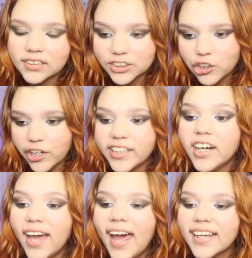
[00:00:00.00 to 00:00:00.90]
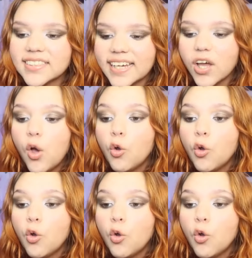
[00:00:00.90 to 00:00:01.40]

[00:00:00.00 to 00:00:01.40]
Shakira has like